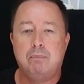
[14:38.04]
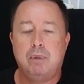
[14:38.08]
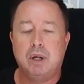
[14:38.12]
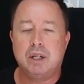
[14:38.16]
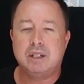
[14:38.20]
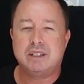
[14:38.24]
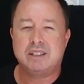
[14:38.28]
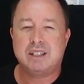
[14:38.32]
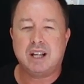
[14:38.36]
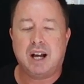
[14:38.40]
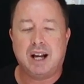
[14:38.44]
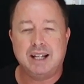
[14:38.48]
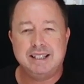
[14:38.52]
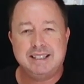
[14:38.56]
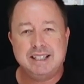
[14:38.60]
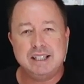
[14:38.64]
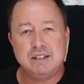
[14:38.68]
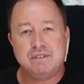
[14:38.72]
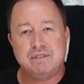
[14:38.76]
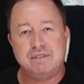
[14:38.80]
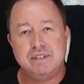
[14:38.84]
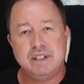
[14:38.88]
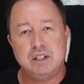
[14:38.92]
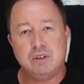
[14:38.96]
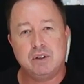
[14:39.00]
But I
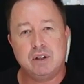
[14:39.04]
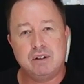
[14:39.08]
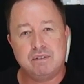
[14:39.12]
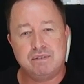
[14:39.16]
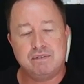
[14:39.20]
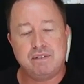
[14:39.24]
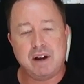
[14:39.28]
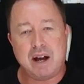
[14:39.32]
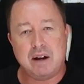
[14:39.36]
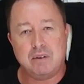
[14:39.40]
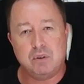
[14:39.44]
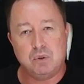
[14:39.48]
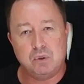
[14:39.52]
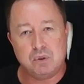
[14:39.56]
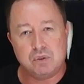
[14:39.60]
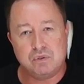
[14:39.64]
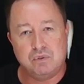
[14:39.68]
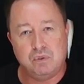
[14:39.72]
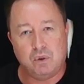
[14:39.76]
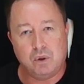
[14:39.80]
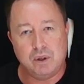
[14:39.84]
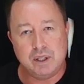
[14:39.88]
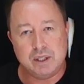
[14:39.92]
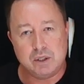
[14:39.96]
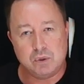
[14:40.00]
did feel that Farrell's
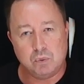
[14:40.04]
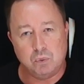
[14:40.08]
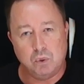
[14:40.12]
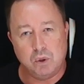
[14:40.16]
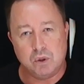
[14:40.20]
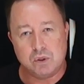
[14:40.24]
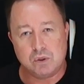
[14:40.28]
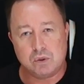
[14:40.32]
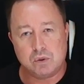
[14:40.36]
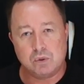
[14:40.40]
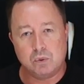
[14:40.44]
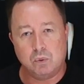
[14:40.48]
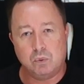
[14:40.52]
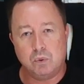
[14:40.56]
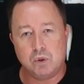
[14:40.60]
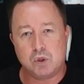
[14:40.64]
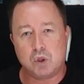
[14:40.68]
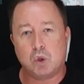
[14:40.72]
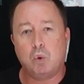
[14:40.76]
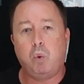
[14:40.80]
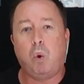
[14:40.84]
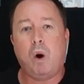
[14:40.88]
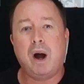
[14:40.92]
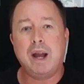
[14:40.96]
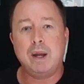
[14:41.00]
voice was
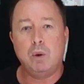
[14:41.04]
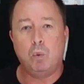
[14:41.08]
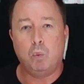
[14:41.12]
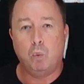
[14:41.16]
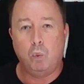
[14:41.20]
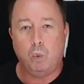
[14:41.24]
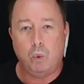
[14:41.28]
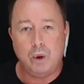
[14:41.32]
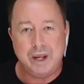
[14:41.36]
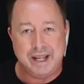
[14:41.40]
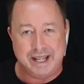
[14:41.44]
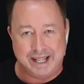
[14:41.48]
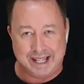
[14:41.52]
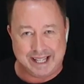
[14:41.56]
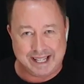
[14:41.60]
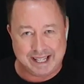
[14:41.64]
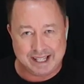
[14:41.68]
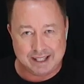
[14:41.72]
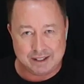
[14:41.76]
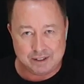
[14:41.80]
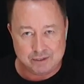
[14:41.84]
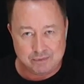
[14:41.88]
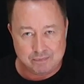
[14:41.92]
quite weak.